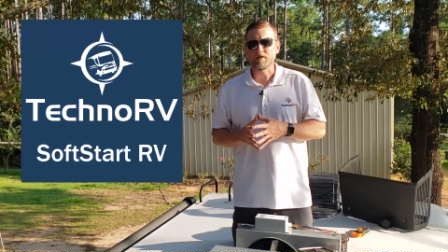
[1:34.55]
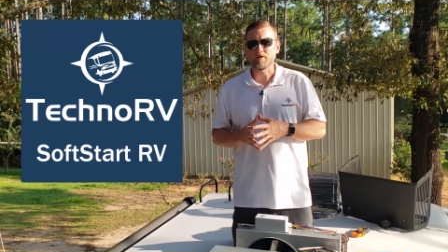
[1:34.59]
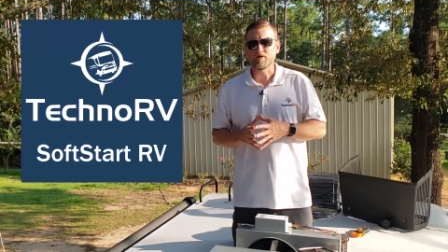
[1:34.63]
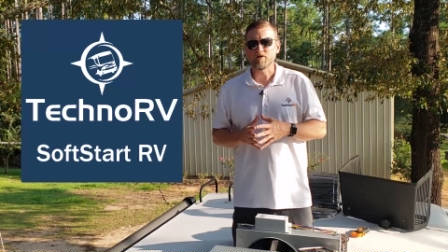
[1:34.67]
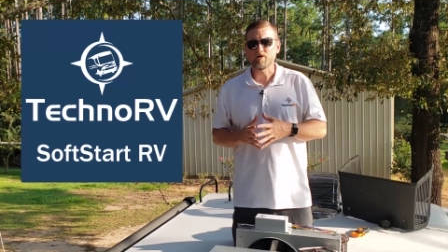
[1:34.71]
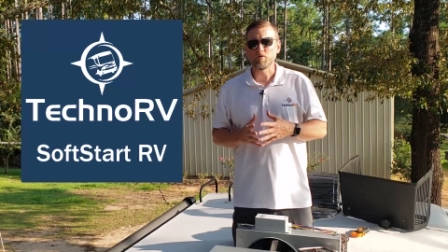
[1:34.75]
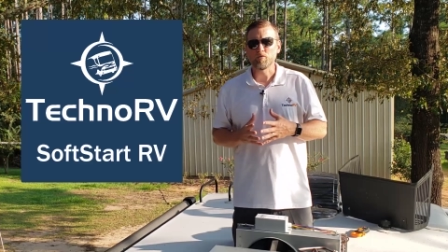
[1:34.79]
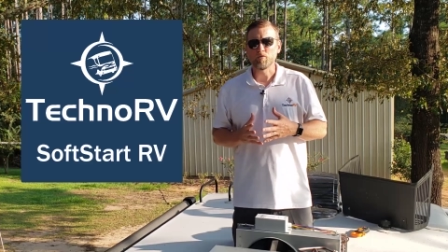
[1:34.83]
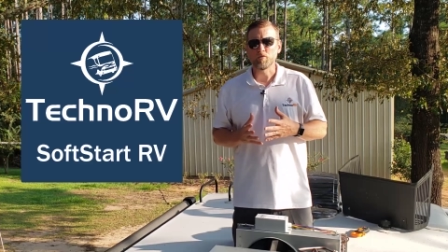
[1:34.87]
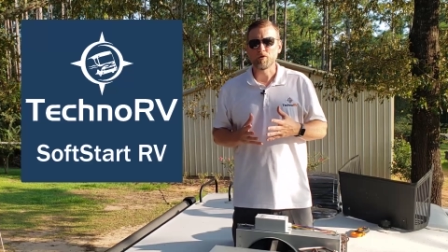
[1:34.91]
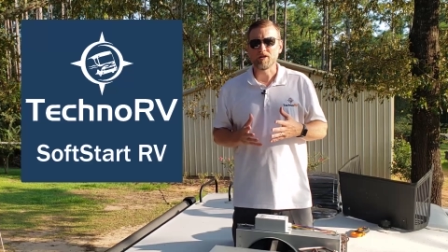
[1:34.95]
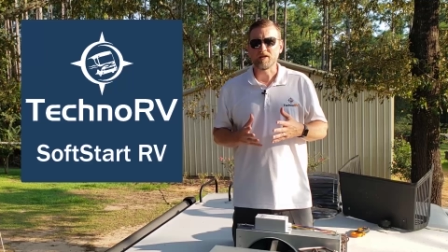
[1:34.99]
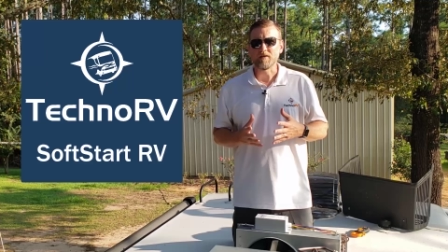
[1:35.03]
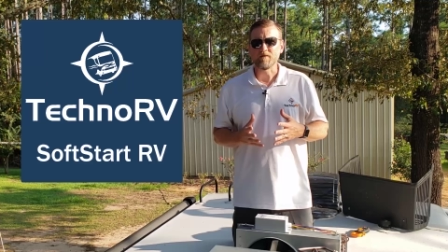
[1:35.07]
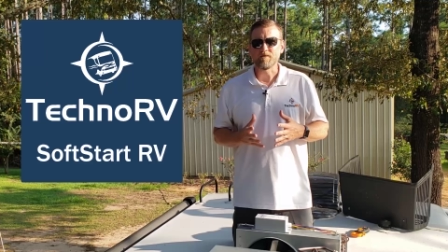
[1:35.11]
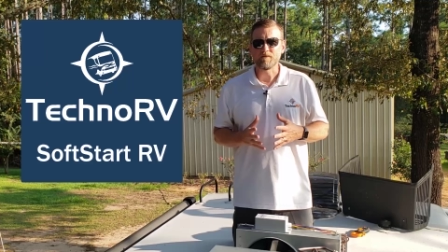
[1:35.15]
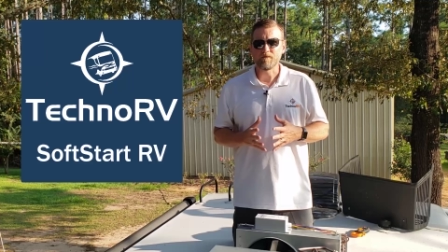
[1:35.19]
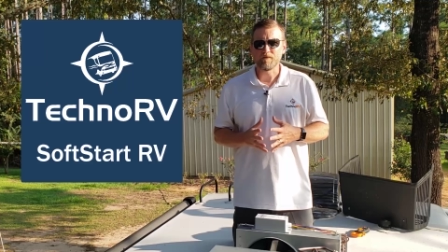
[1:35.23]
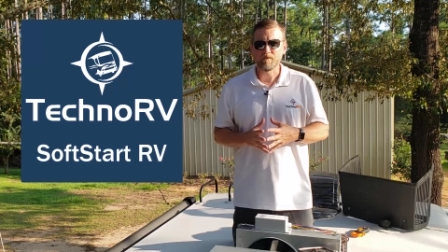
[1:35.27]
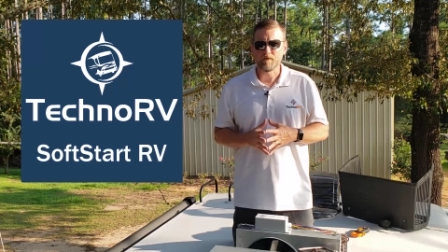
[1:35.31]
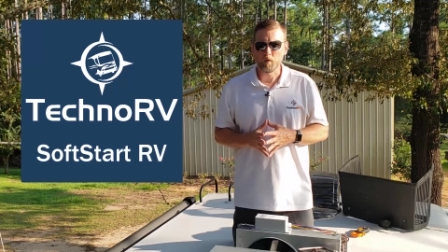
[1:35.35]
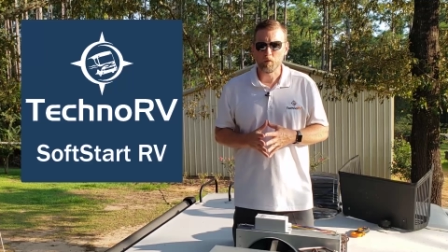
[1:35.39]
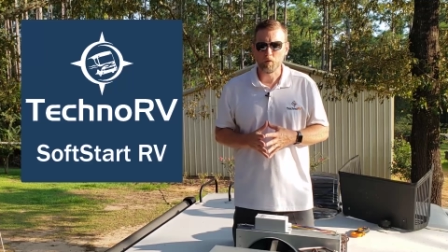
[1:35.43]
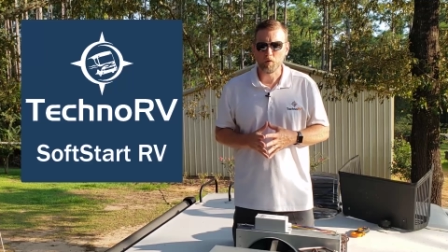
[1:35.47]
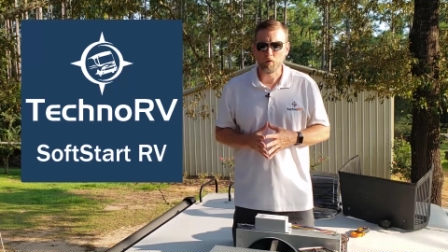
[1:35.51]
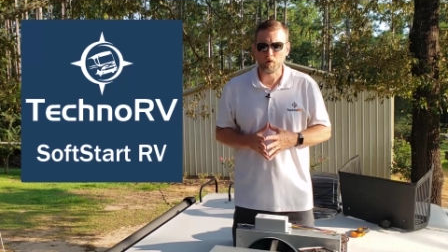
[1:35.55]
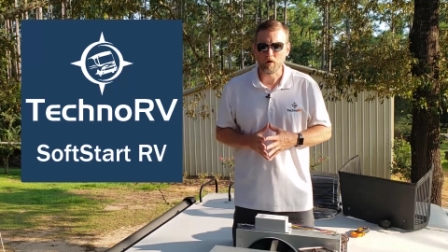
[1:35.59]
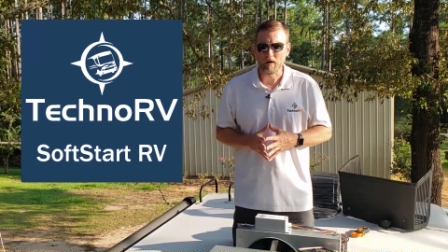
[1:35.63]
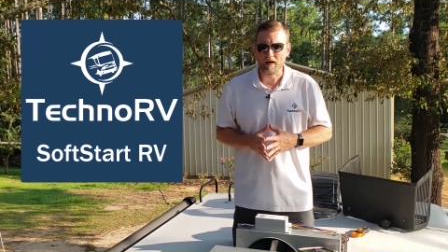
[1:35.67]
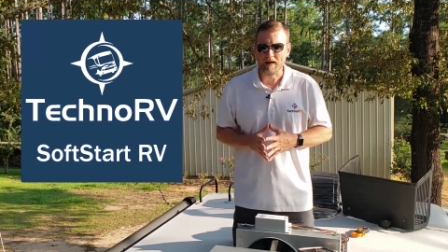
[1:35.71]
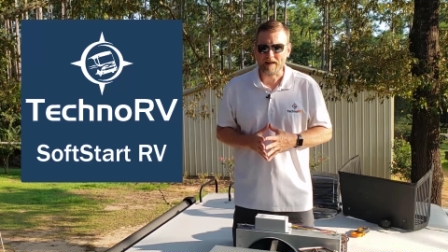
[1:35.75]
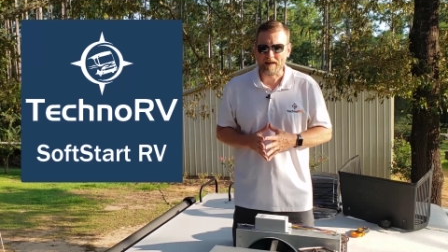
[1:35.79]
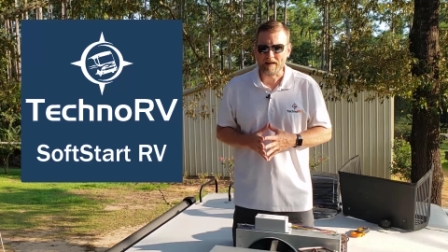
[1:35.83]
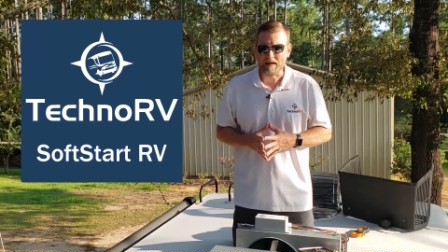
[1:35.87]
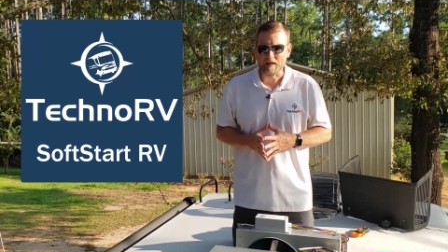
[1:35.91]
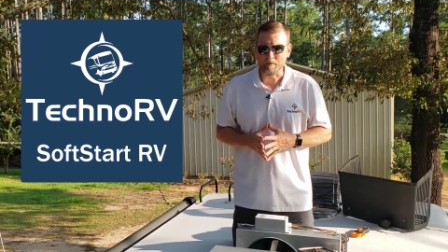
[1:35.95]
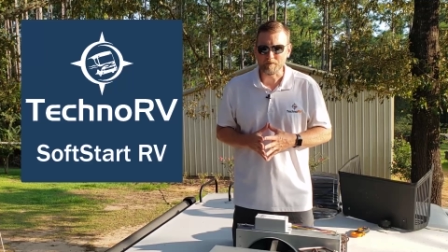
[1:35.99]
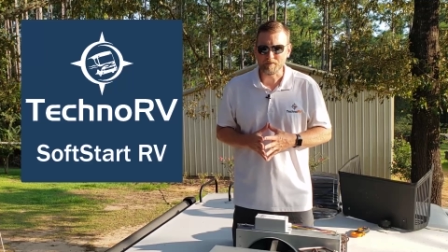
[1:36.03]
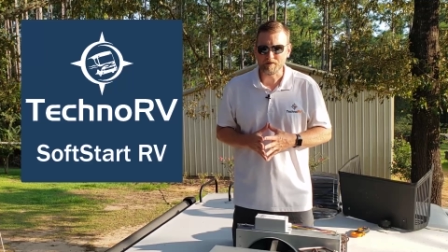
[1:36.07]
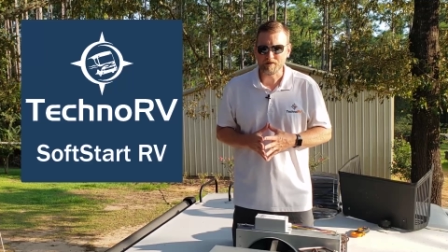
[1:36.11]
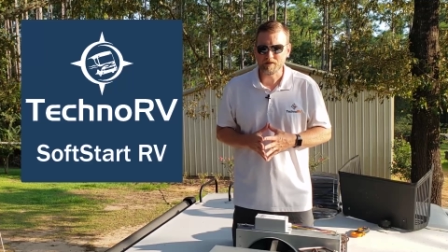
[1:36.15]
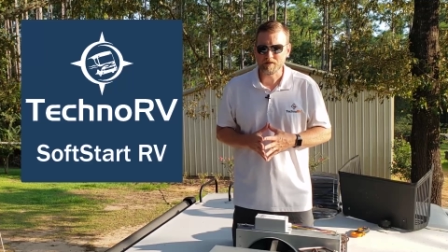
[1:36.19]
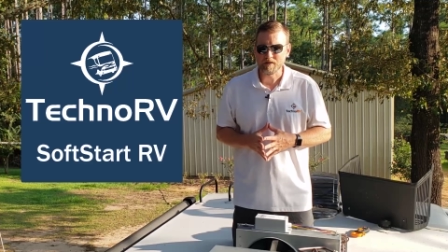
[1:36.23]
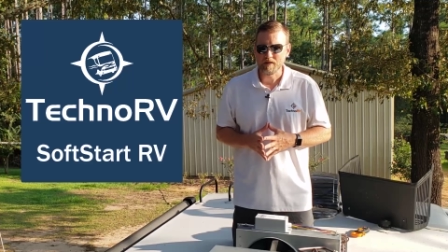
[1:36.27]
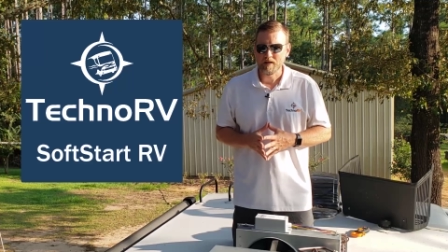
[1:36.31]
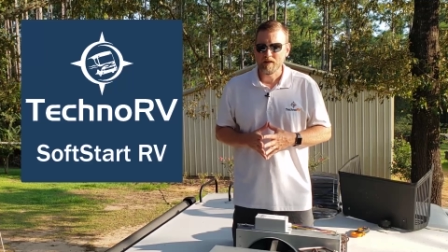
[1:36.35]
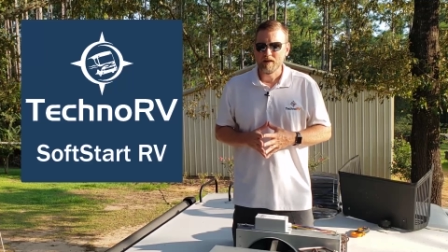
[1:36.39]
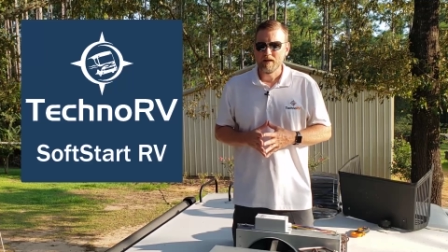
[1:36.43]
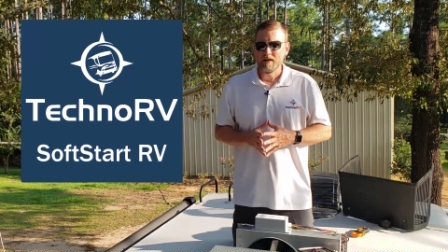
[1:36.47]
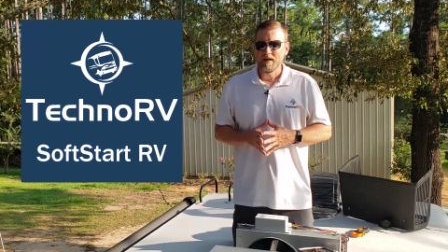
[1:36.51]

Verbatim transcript: or 24 amps.